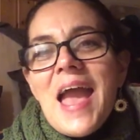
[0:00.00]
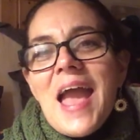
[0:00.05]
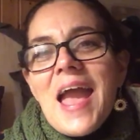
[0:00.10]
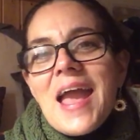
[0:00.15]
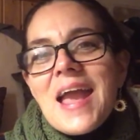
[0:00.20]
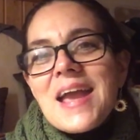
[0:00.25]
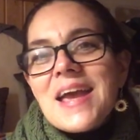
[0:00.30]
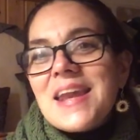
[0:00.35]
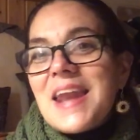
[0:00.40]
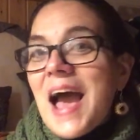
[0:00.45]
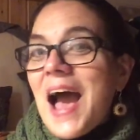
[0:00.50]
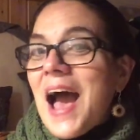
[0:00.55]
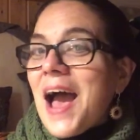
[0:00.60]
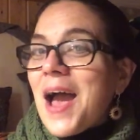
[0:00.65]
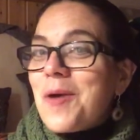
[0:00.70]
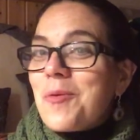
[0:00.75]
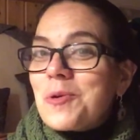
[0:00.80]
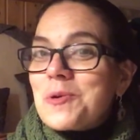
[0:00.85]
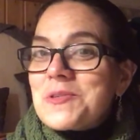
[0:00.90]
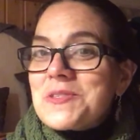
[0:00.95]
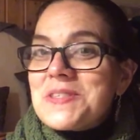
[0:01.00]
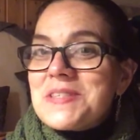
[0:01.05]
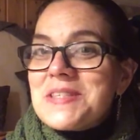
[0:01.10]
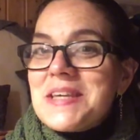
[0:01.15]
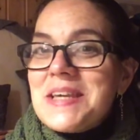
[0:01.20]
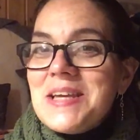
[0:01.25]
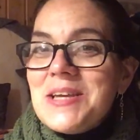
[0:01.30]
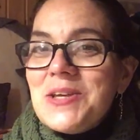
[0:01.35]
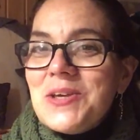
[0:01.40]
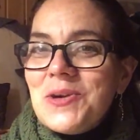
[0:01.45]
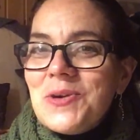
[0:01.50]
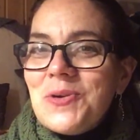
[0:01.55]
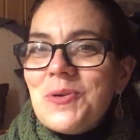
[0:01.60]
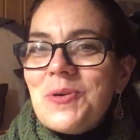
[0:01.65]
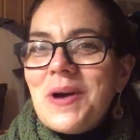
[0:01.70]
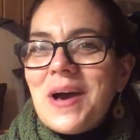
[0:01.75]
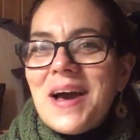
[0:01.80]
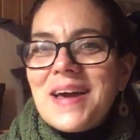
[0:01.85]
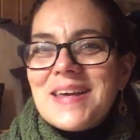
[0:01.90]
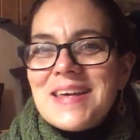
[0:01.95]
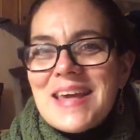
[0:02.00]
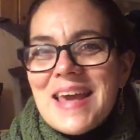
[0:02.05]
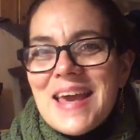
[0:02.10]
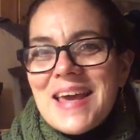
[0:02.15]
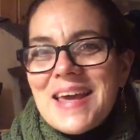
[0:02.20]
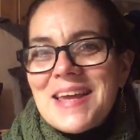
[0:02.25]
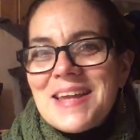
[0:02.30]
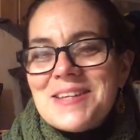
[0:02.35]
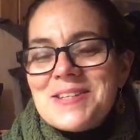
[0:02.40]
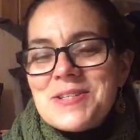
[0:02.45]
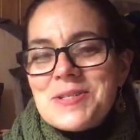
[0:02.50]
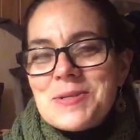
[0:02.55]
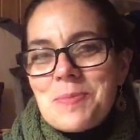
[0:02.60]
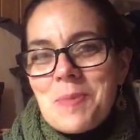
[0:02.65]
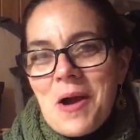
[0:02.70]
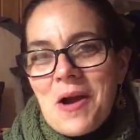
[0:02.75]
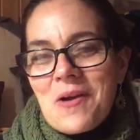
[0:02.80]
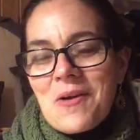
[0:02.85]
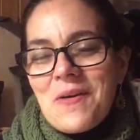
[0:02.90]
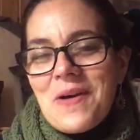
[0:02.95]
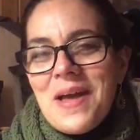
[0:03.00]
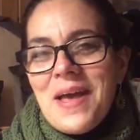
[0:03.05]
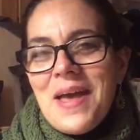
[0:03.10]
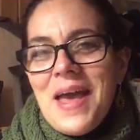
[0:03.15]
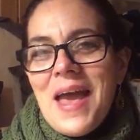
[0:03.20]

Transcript: And I will see you again tomorrow.